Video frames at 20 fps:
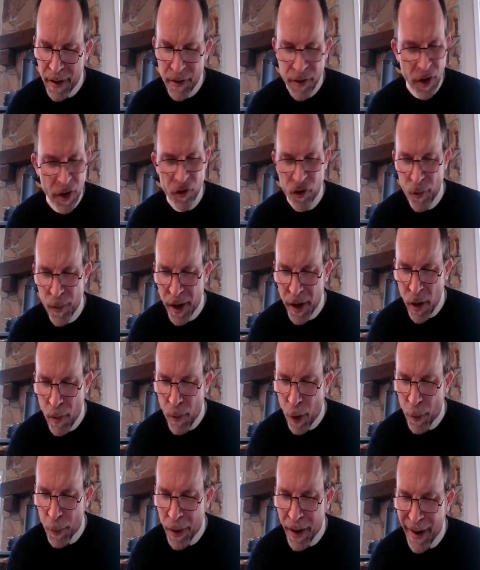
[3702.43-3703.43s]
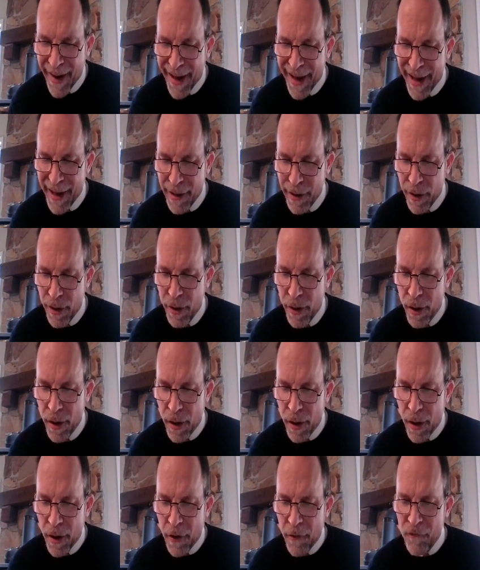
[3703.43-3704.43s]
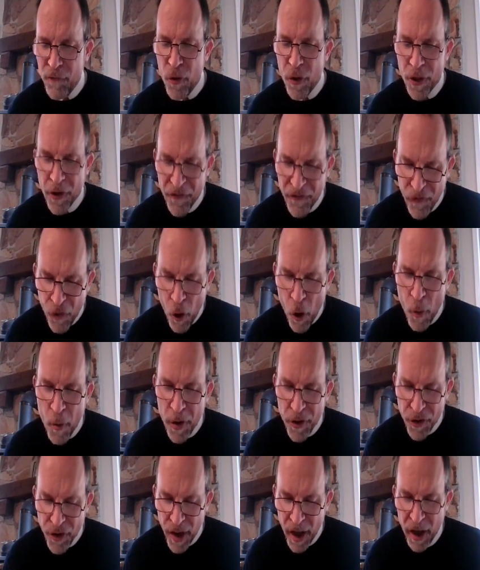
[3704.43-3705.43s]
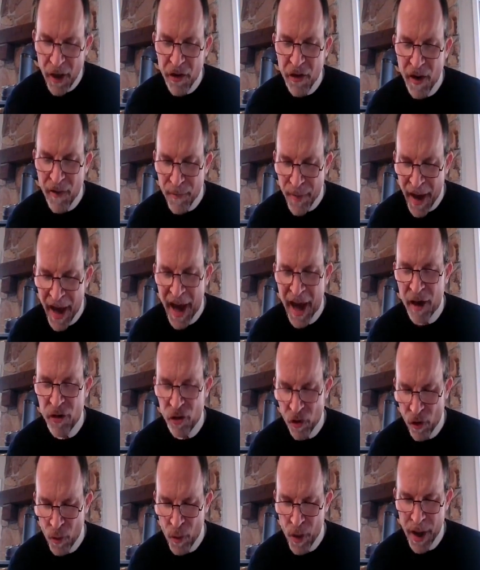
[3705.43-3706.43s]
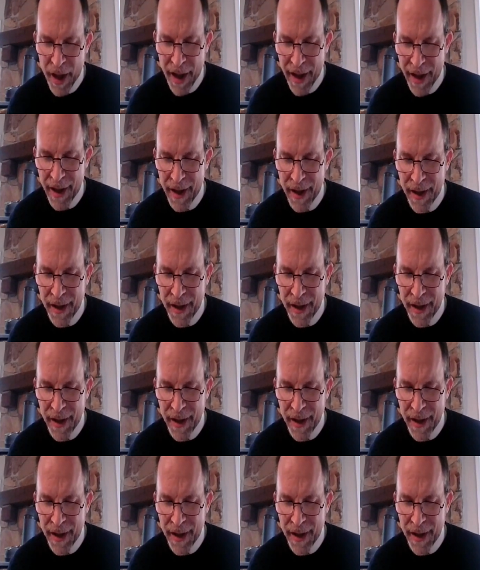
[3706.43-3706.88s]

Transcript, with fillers: There shall be no more pain, for the former things have passed away.'